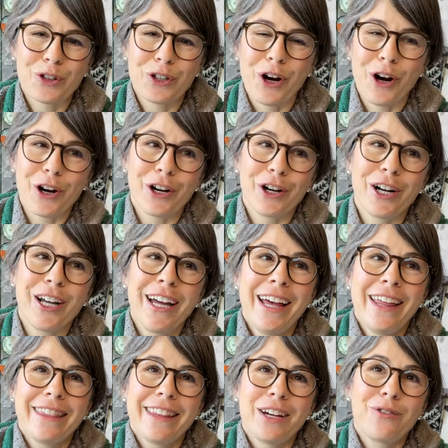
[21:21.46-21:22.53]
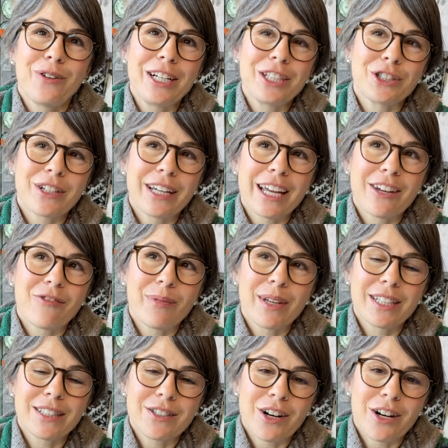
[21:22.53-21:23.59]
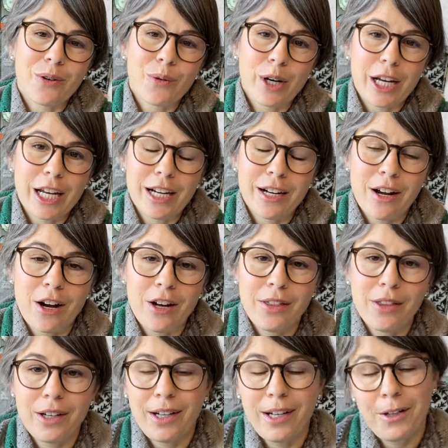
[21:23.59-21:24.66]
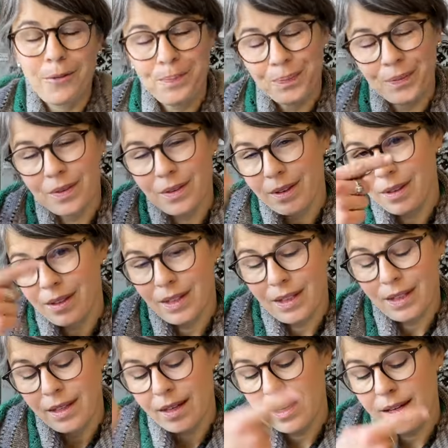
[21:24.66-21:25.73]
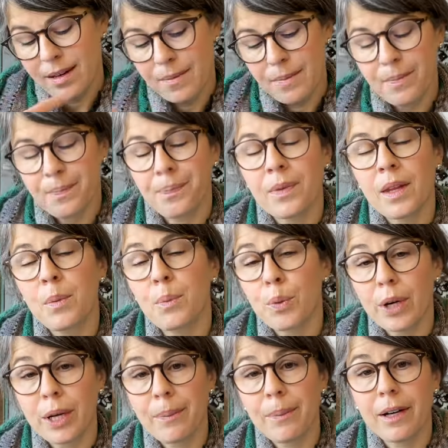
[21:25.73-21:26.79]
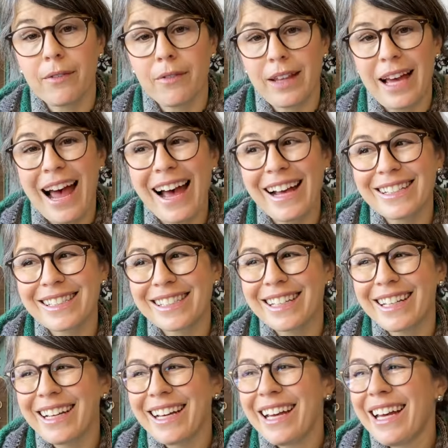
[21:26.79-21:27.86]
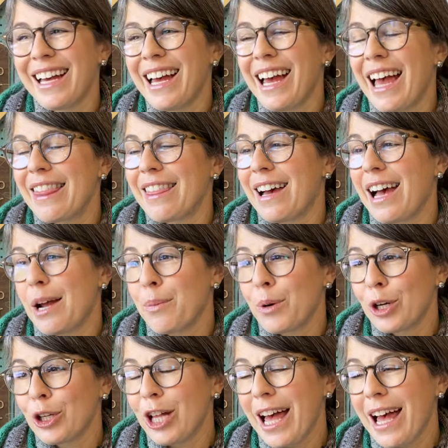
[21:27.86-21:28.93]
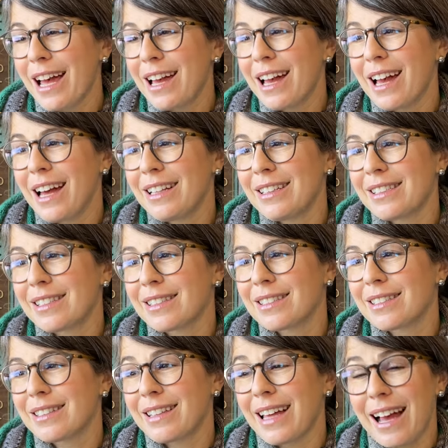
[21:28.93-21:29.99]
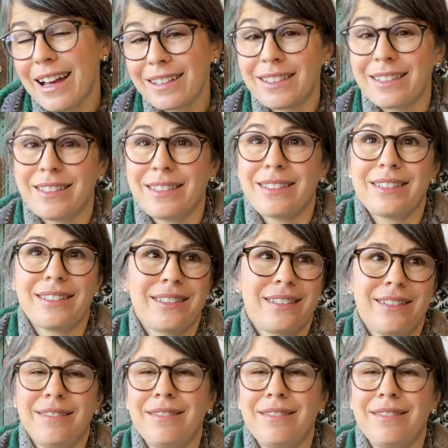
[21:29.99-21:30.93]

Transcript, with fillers: yarn that Rachel gave me and started working on the um, brim of the hat, the hibernal hat, and that is